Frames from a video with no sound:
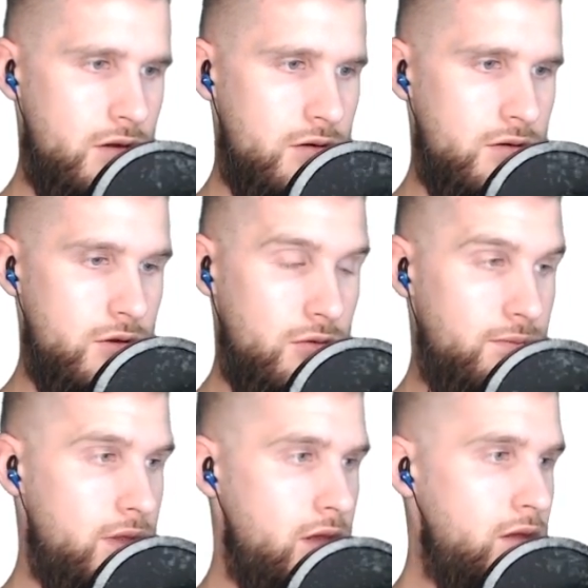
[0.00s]
Cool.
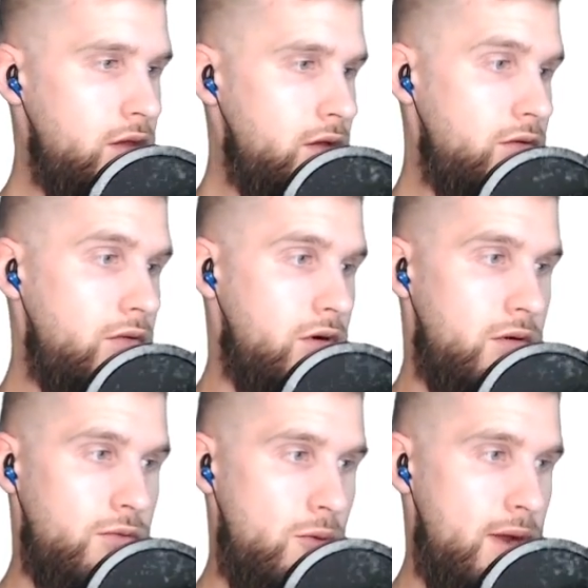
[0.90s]

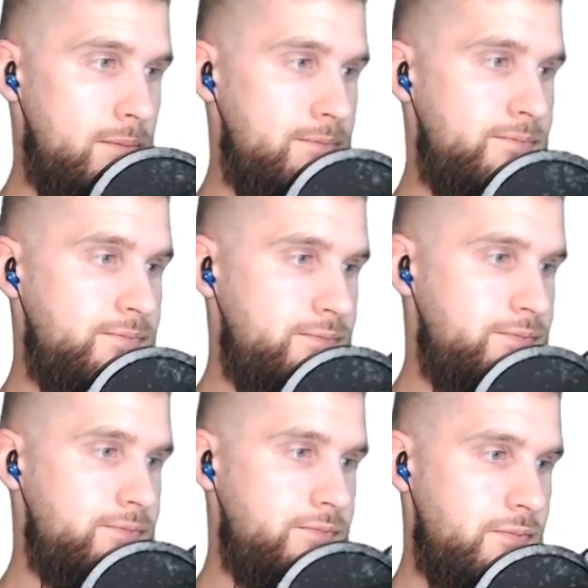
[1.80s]
Roadmap.
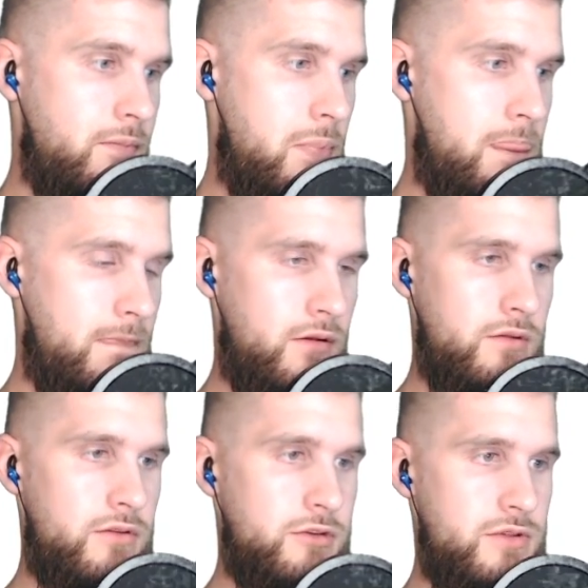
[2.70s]

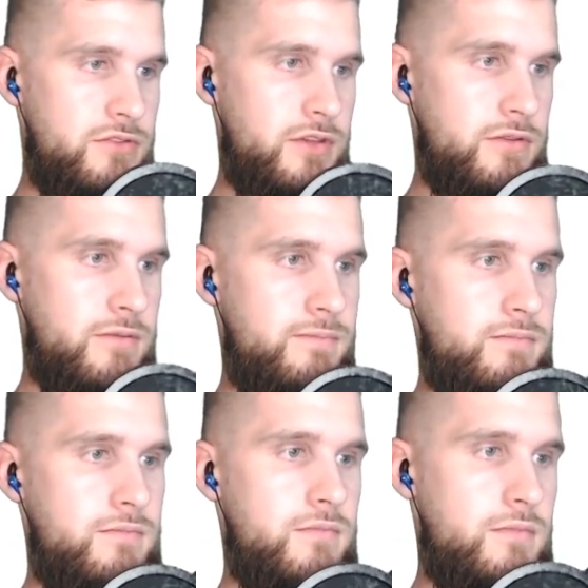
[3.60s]
Let's see what this says.
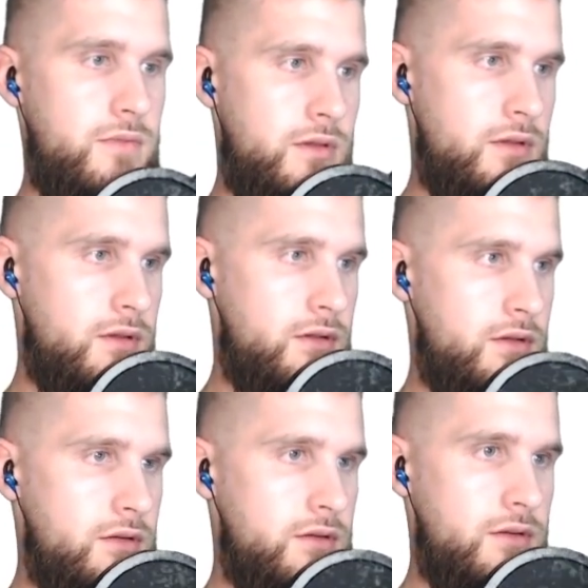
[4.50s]

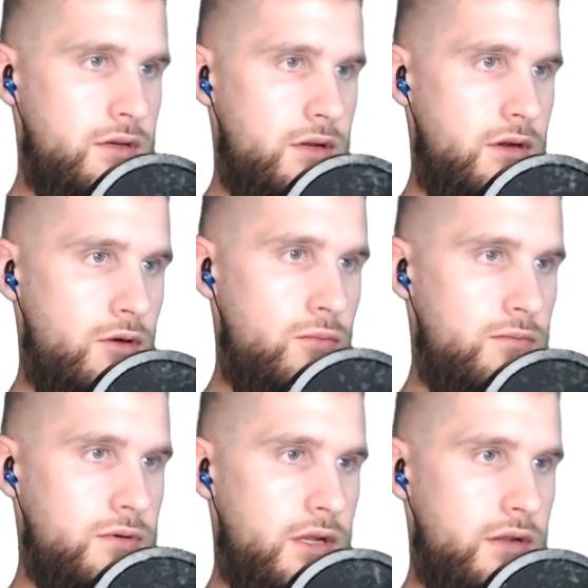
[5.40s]

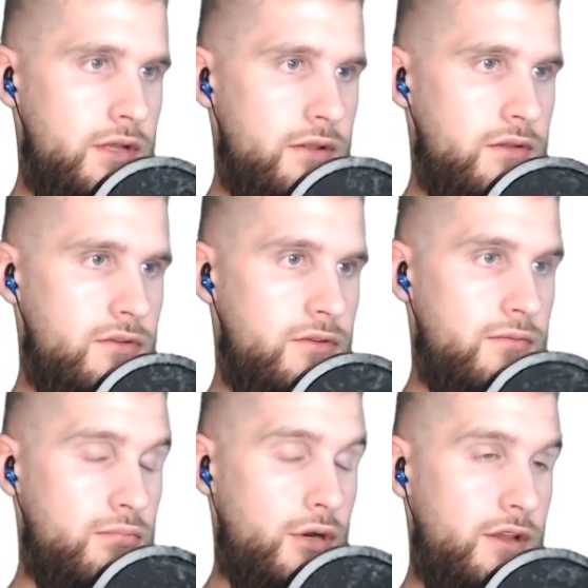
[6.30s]
Gotta take this
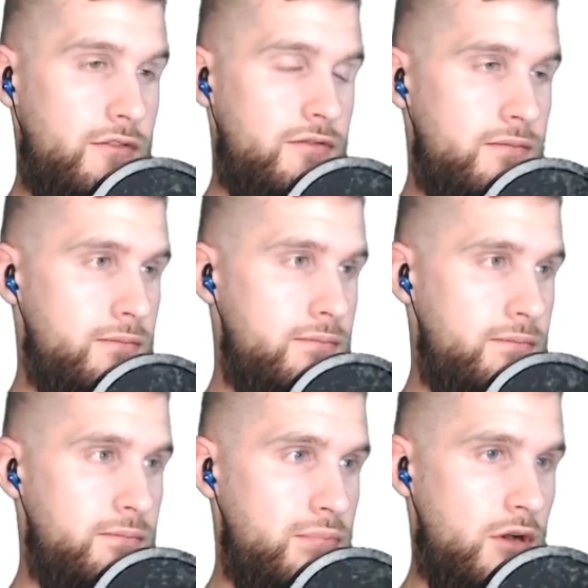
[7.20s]
Brave
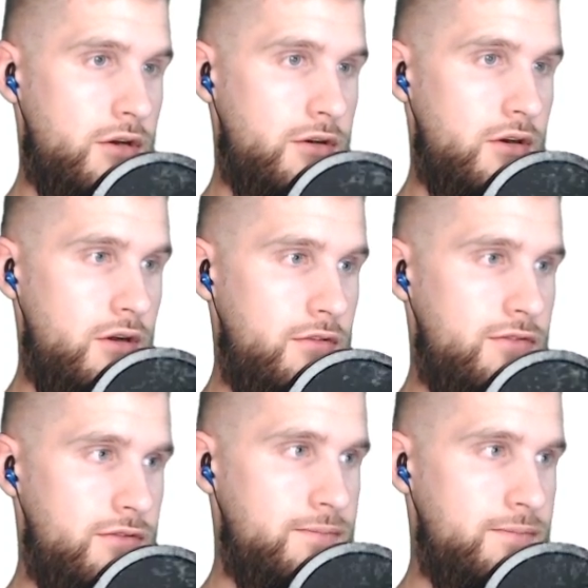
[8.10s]
blocker off.